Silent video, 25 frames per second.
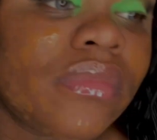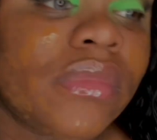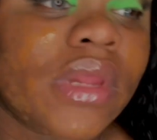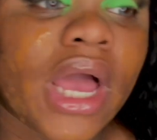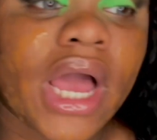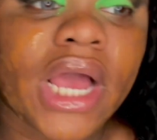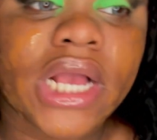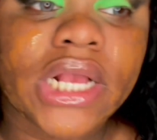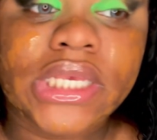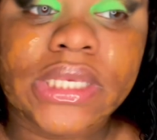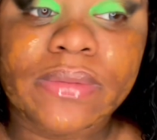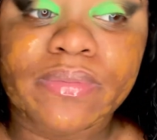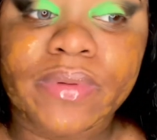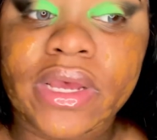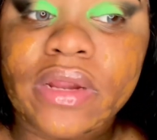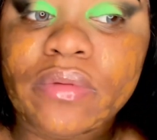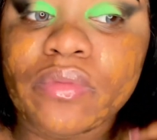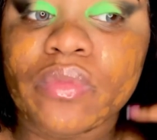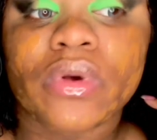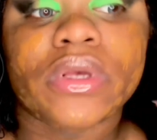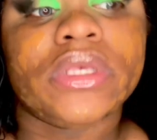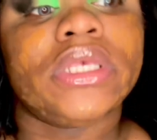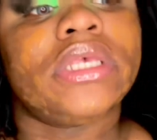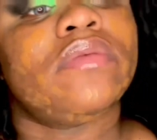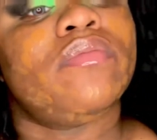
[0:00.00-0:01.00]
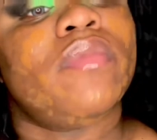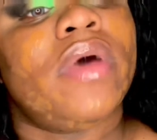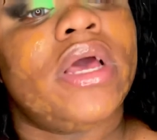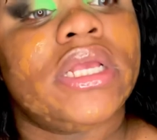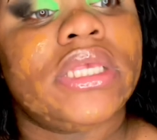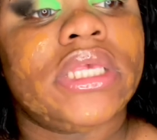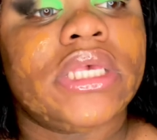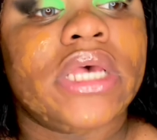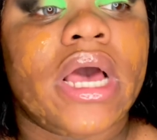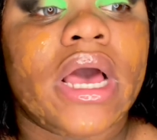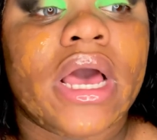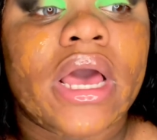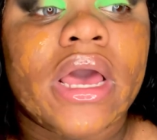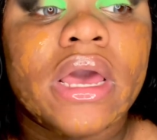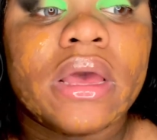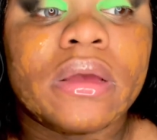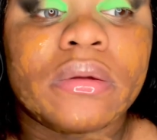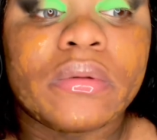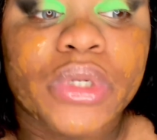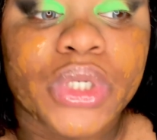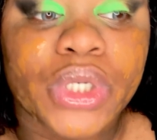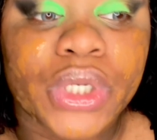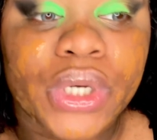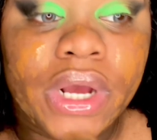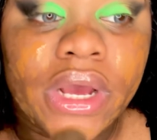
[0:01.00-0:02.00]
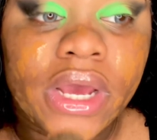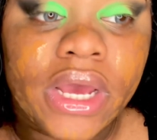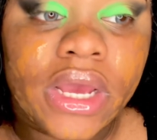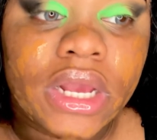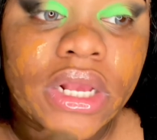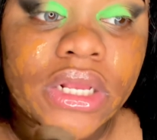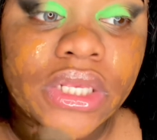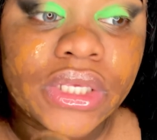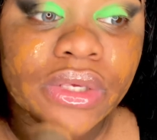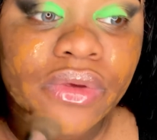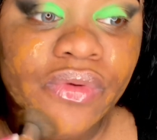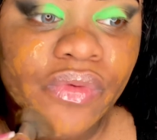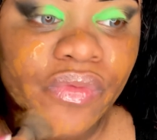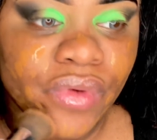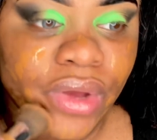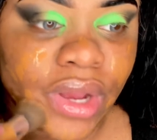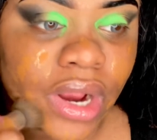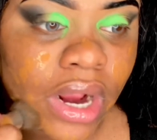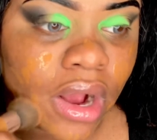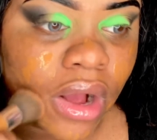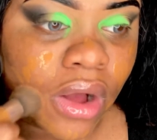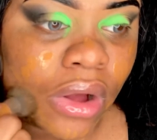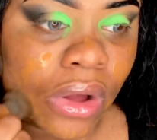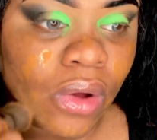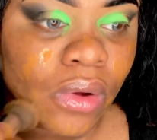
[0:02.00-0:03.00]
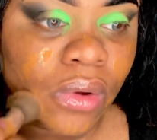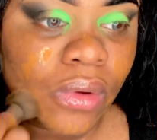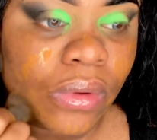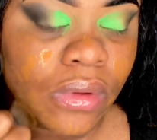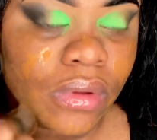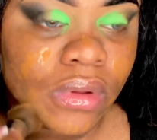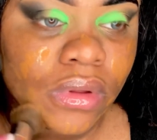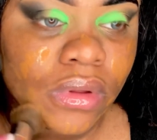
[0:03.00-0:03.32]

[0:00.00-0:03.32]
I spend most of my time trying to figure out